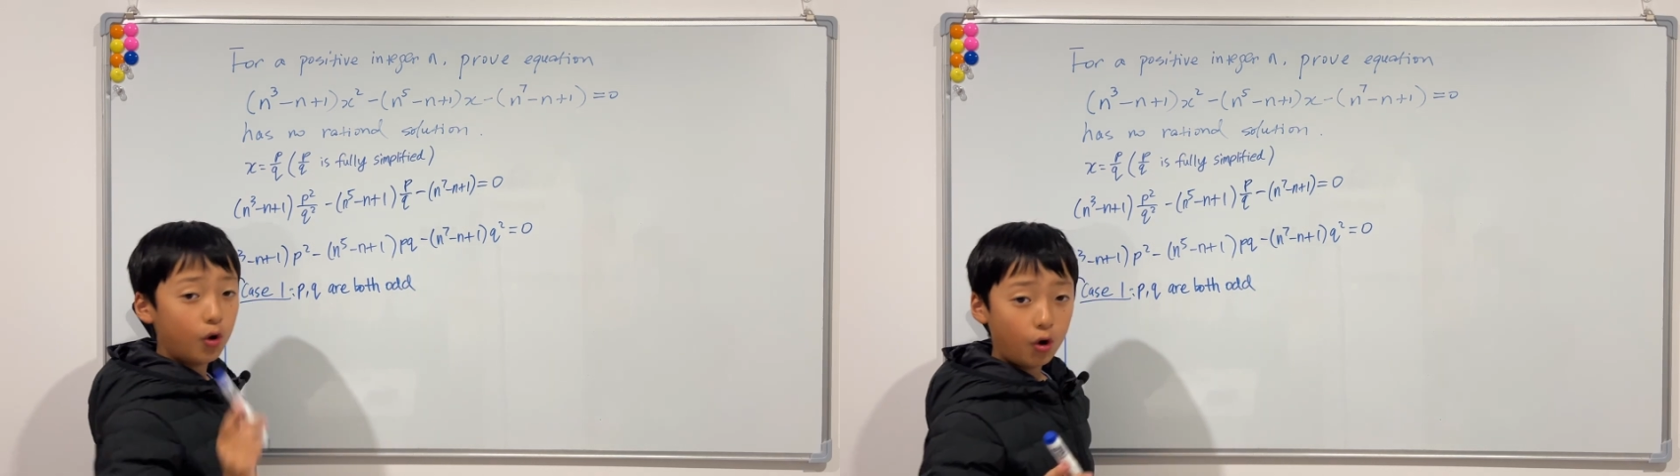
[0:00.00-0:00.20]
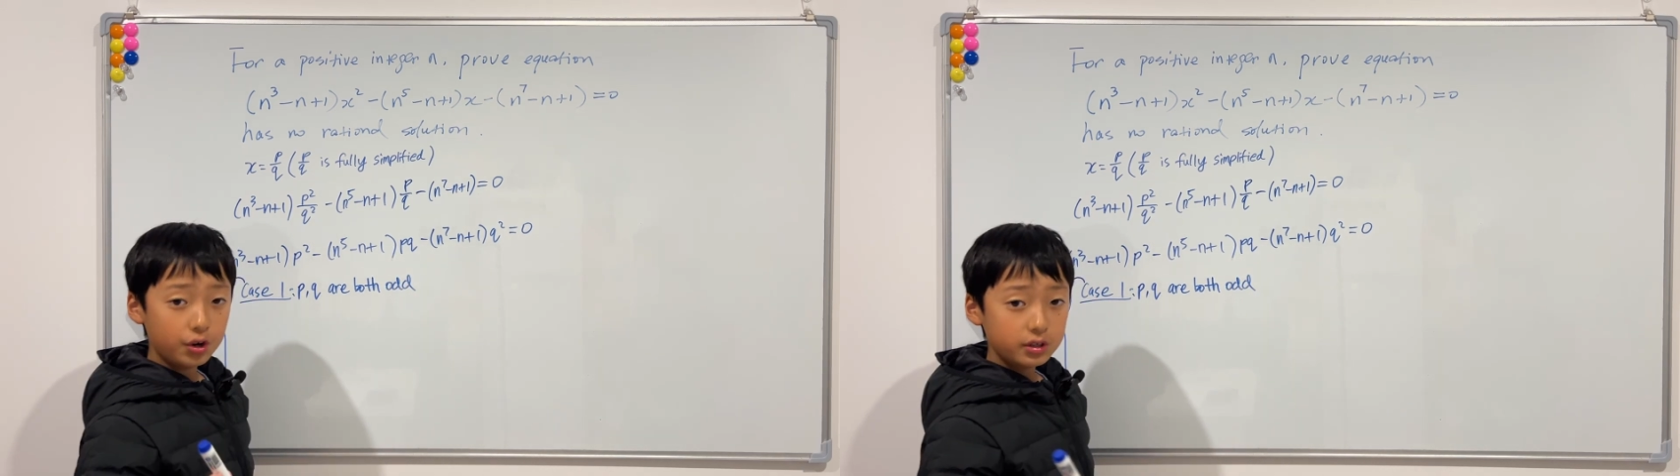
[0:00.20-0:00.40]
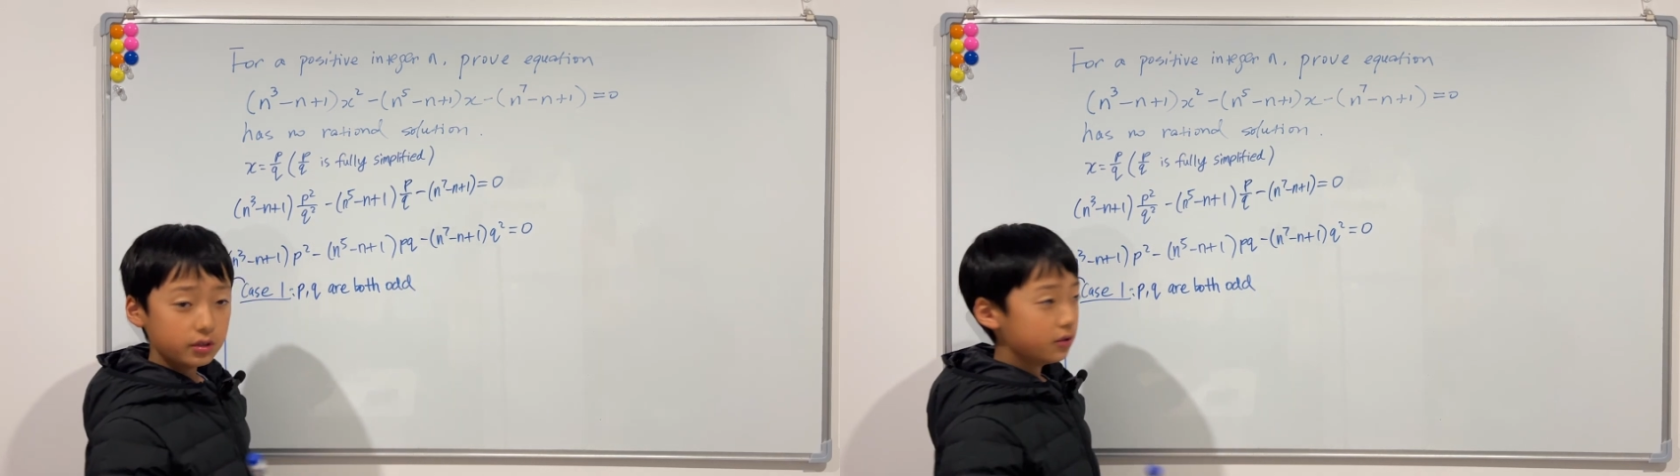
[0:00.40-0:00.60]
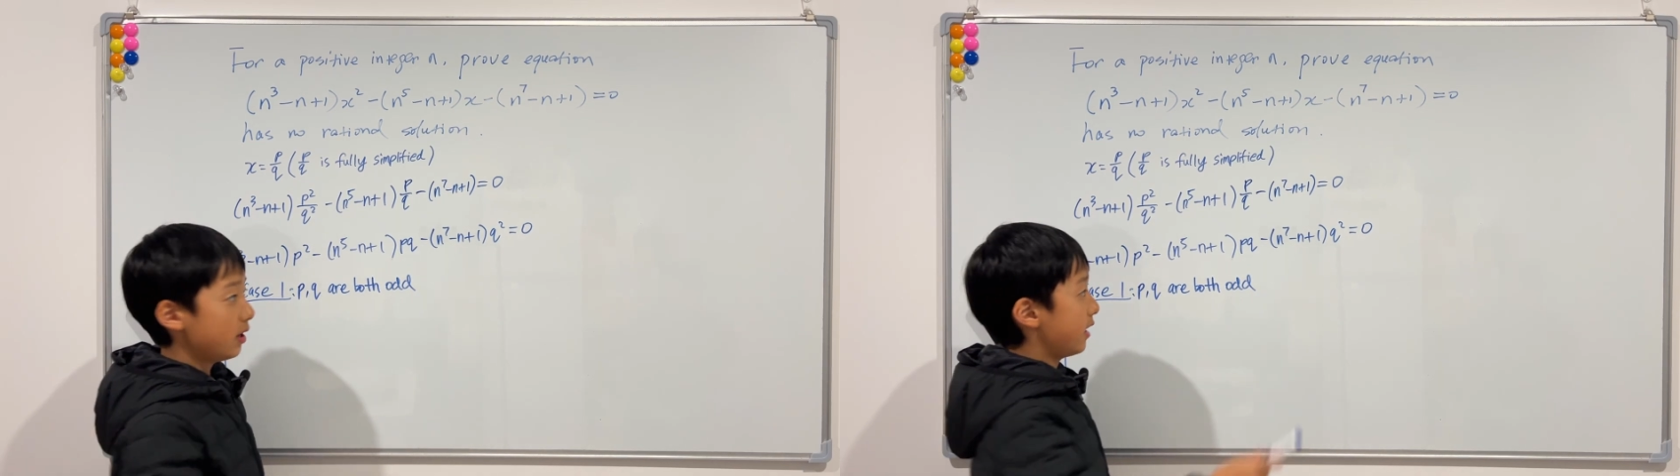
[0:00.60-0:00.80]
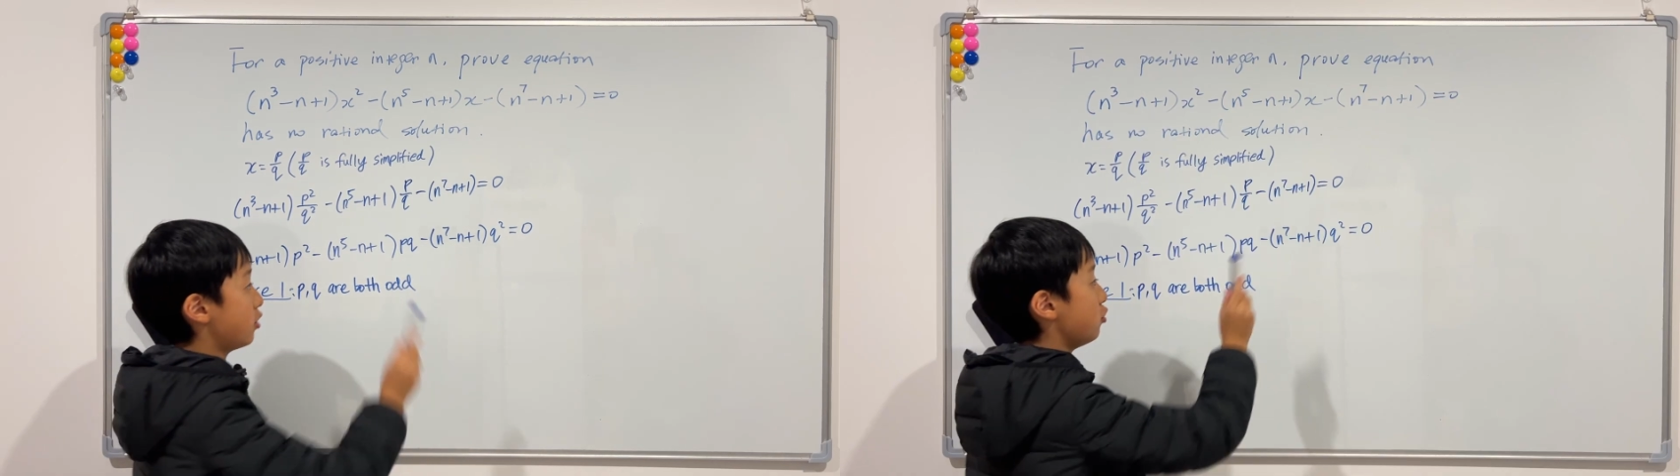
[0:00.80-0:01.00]
odd,
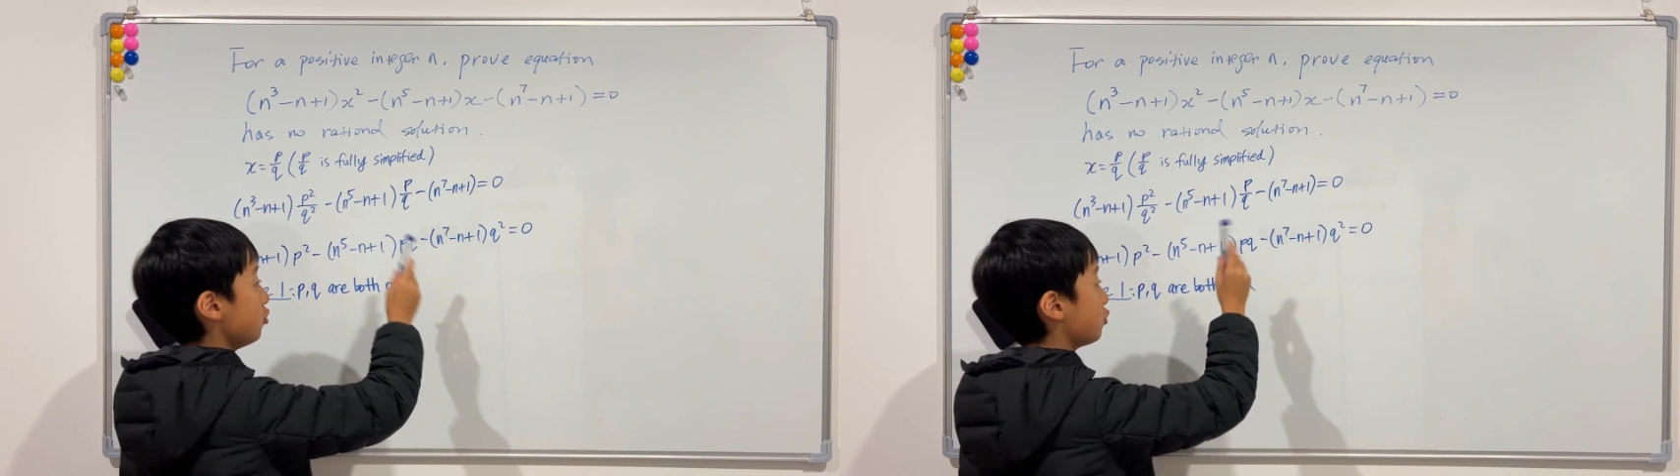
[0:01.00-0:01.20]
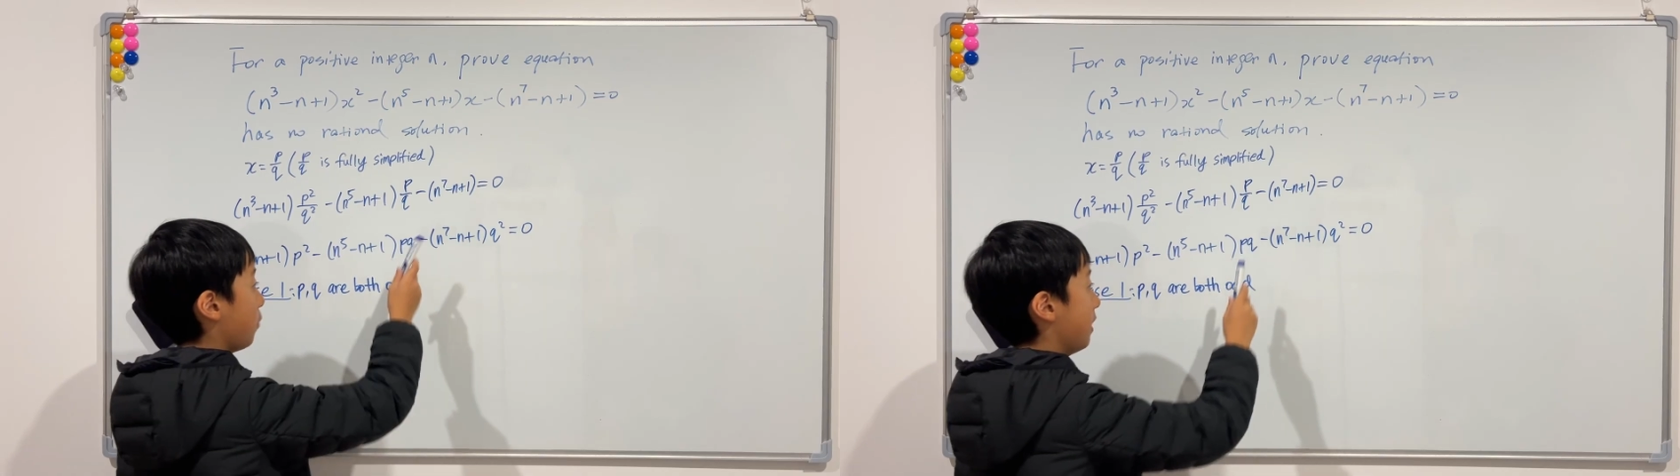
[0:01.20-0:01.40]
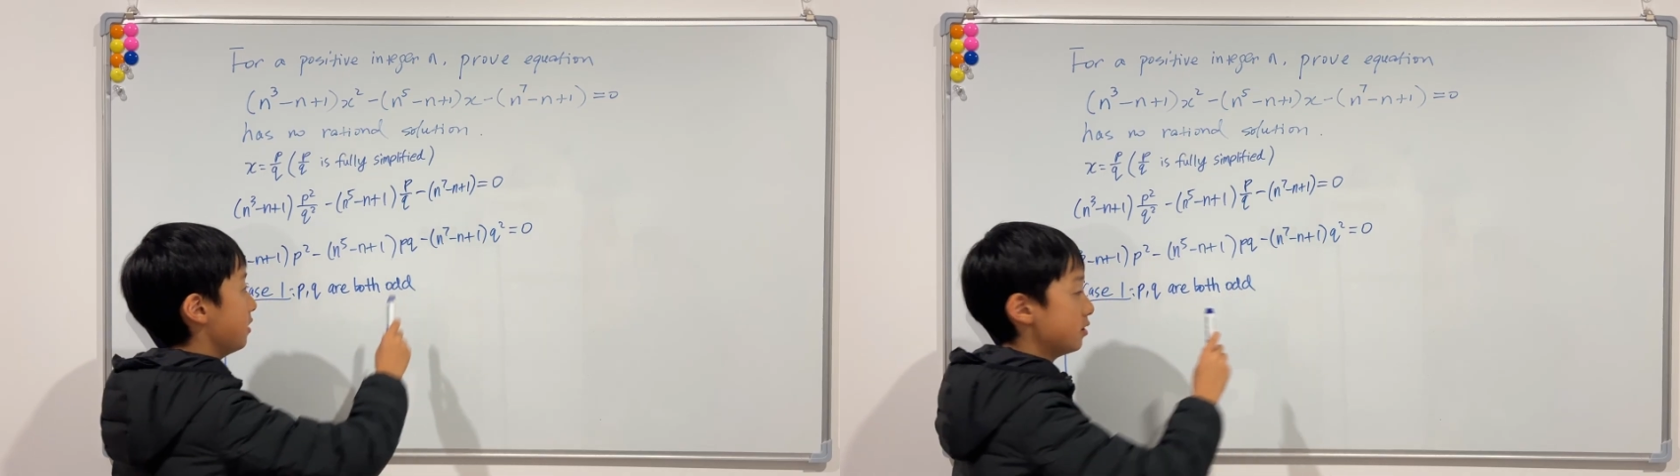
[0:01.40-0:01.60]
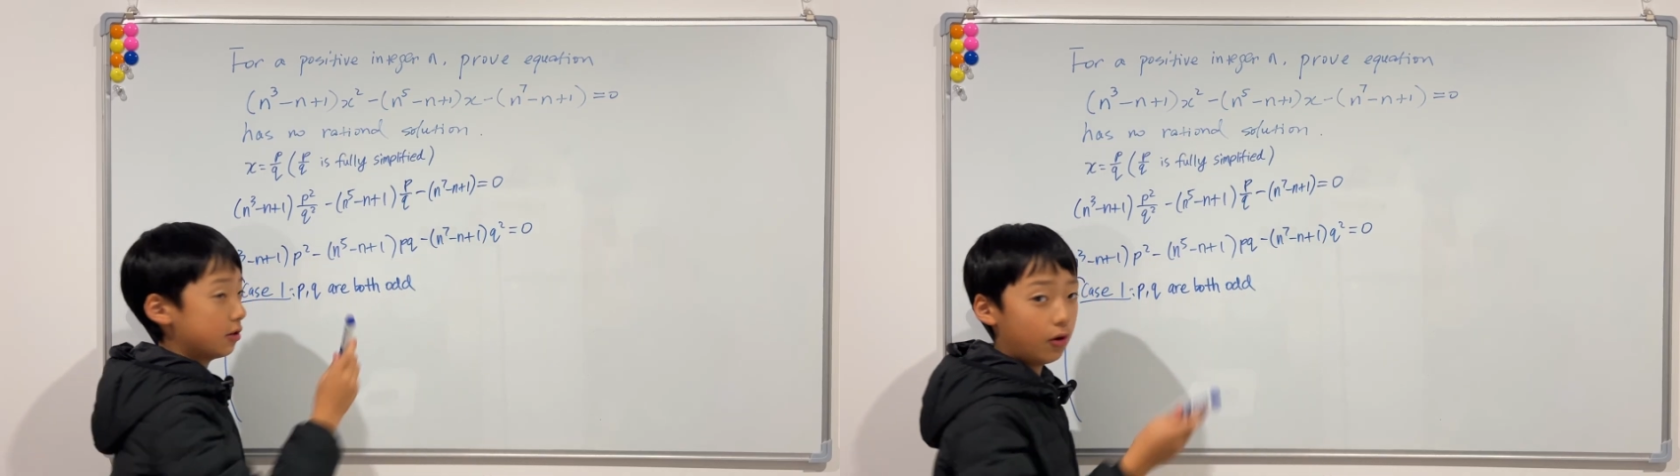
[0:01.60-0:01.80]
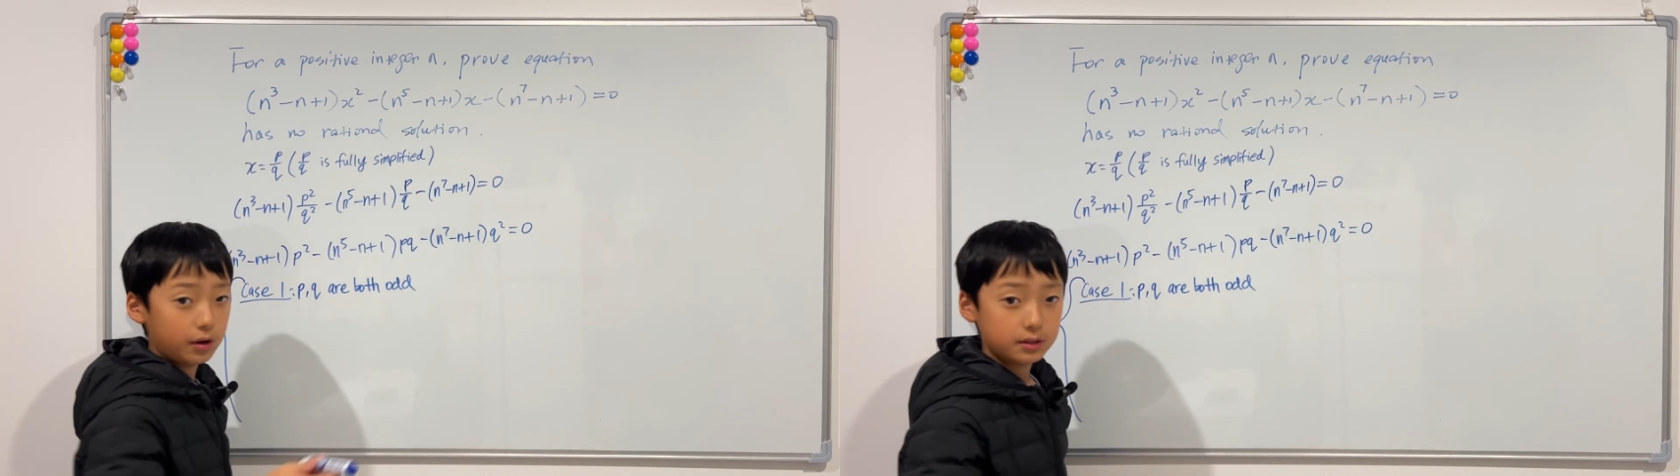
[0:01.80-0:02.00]
and Q squared is
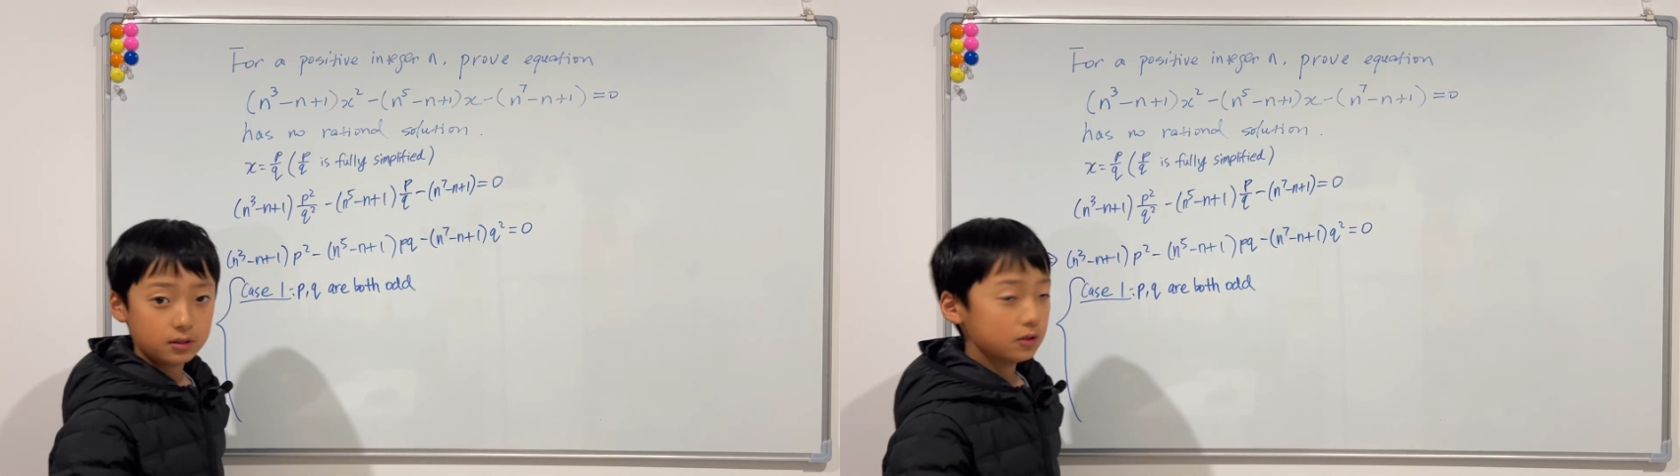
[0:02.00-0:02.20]
odd.